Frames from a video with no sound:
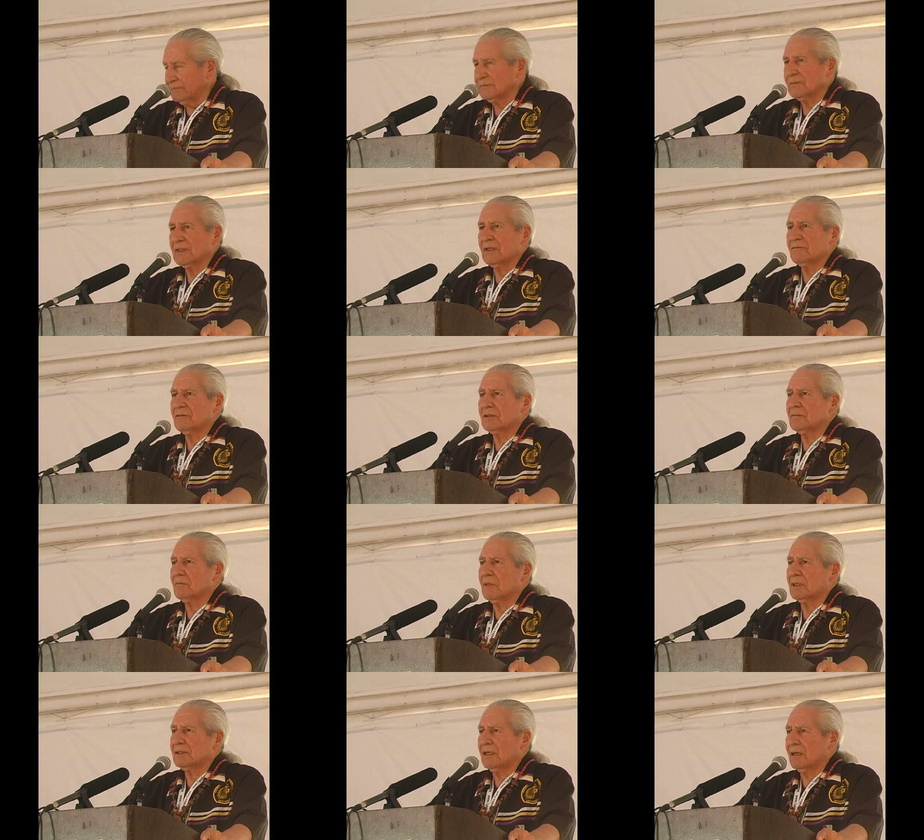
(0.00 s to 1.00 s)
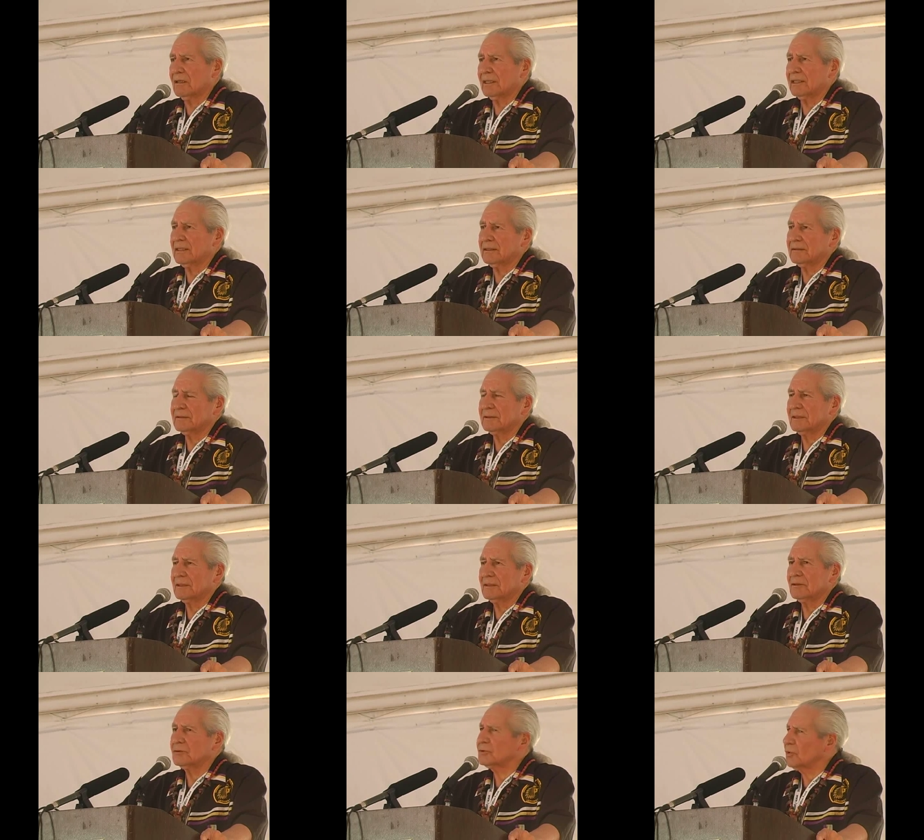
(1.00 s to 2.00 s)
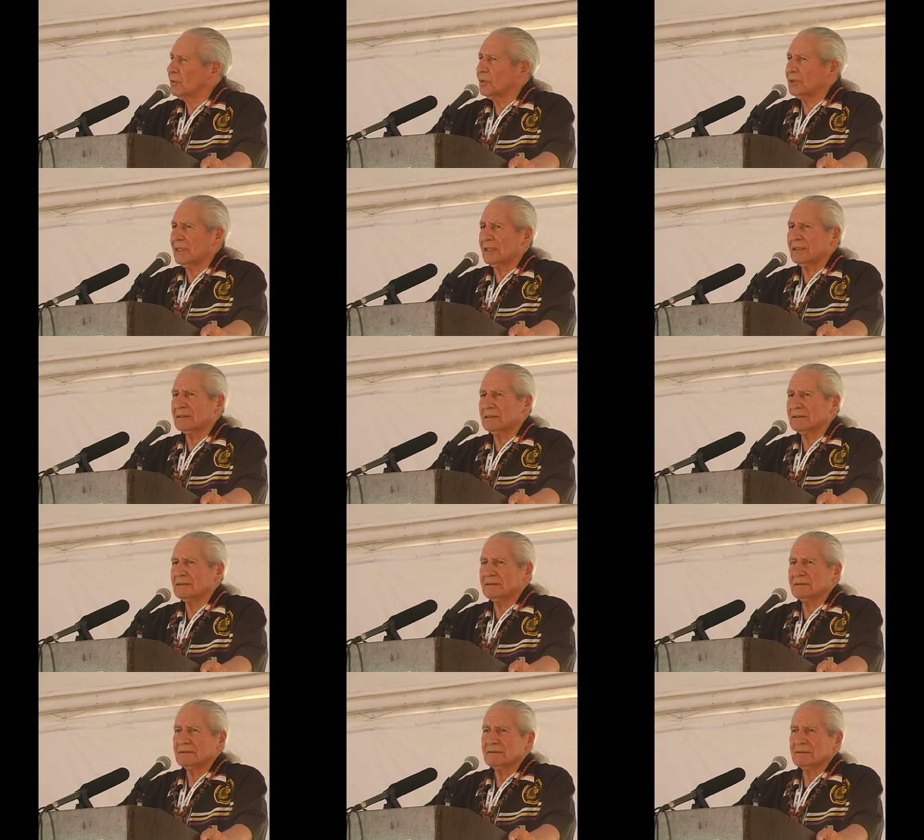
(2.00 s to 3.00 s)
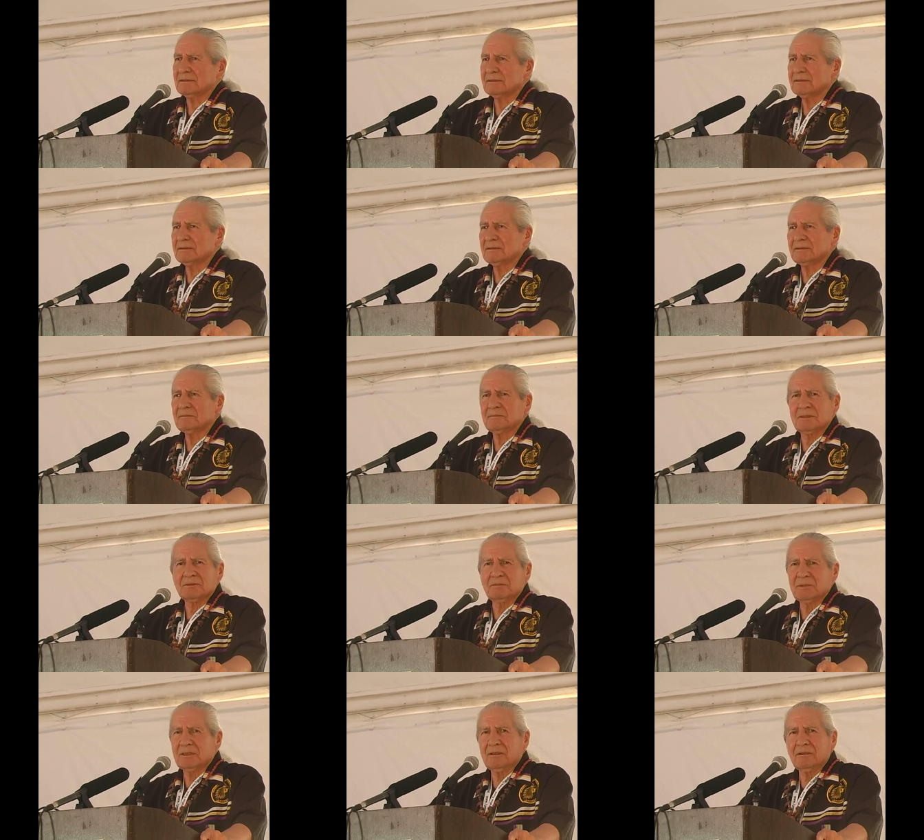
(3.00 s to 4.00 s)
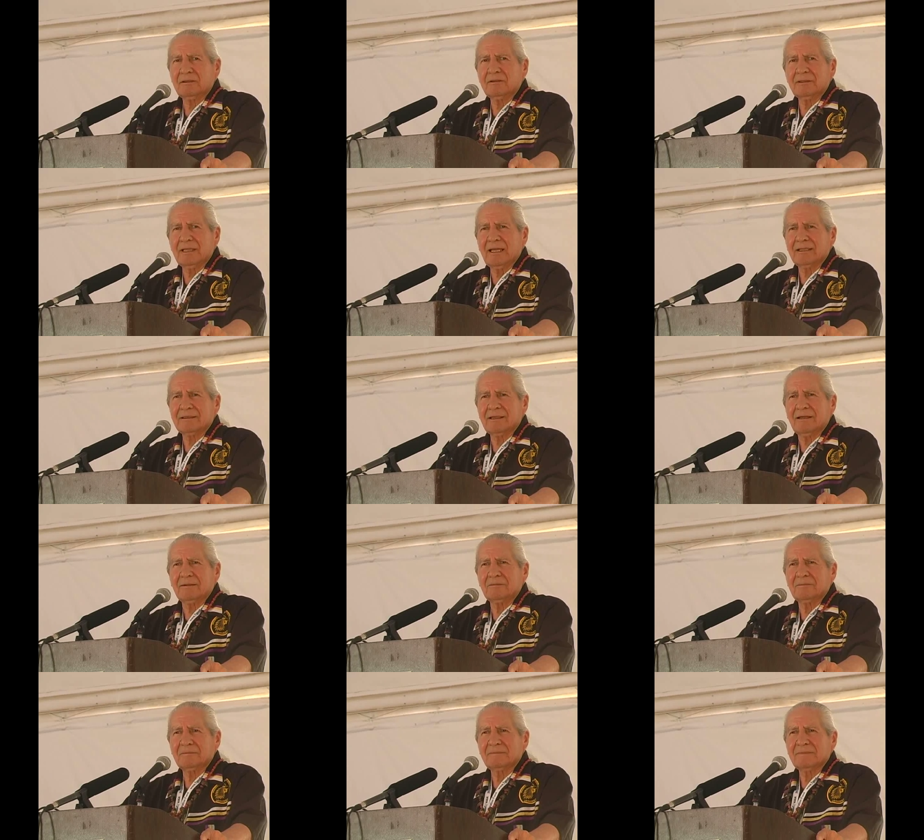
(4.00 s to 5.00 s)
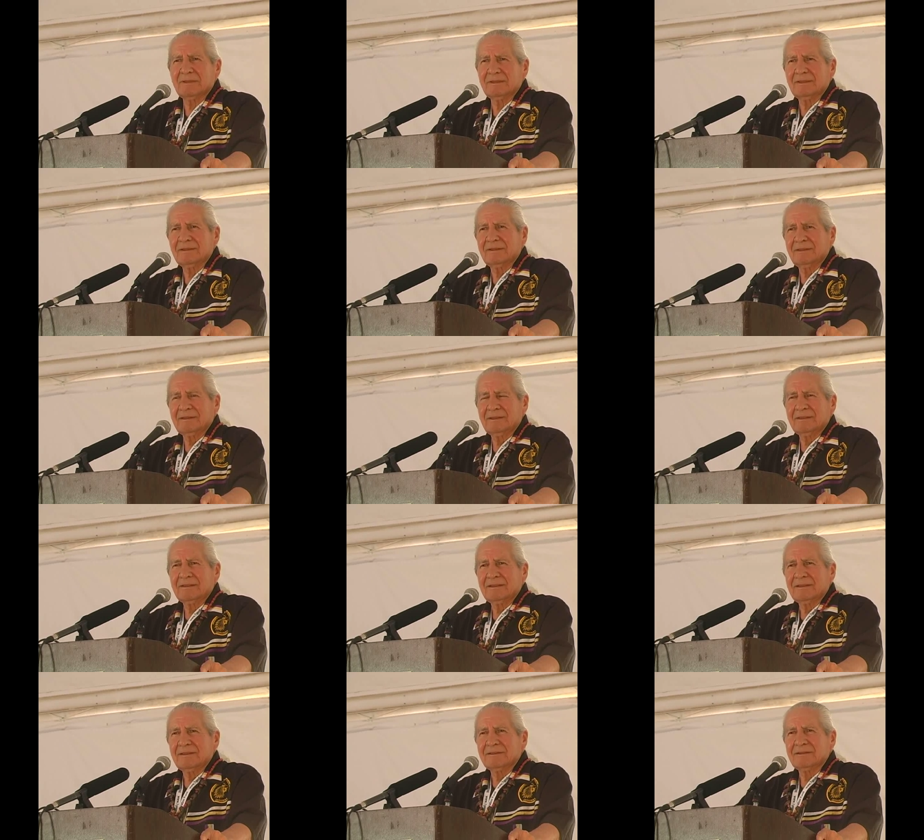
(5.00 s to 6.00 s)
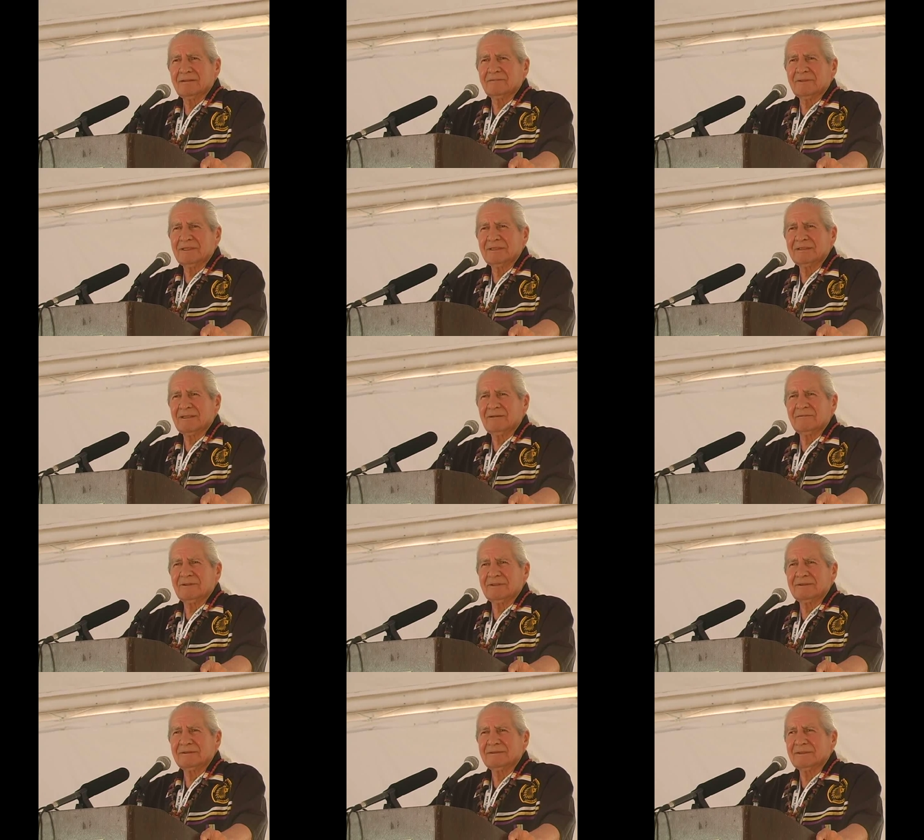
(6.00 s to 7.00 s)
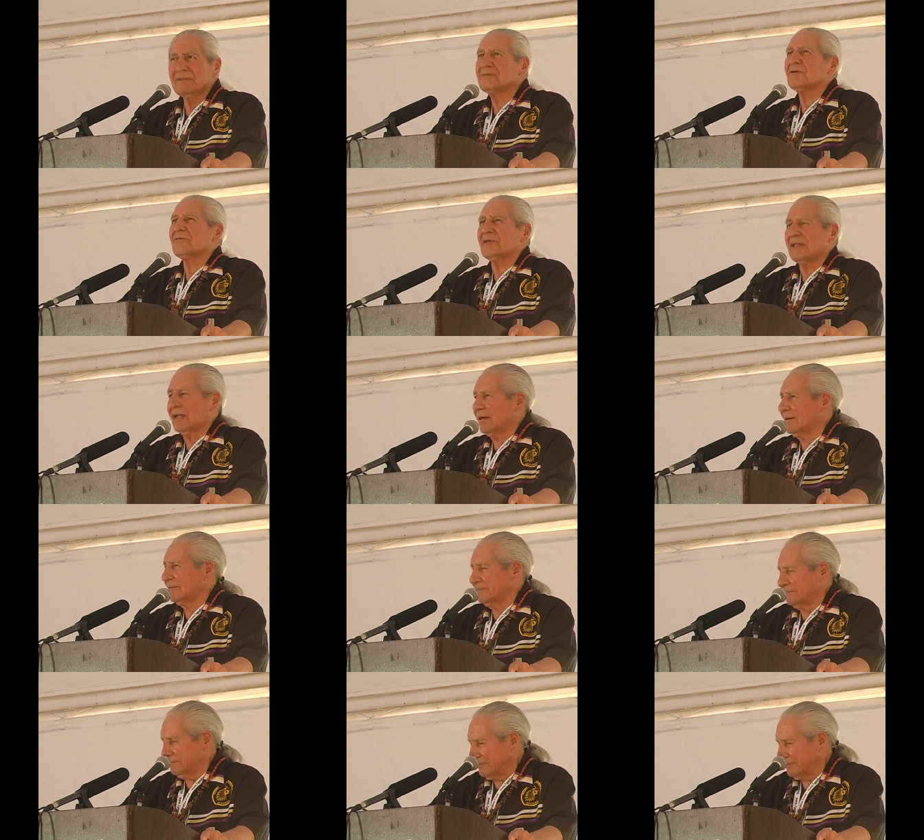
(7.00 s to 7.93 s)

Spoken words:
David Manyangi. He was old then. He must have been 100 that time, '77. He's over there.